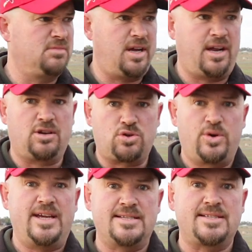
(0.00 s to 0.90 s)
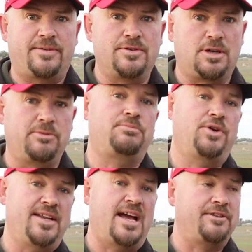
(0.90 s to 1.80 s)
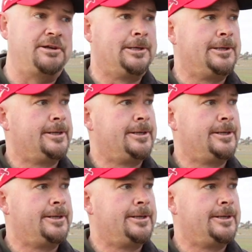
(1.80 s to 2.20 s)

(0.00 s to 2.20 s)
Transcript: you know, like cookies and stuff on top of it, put it in the oven,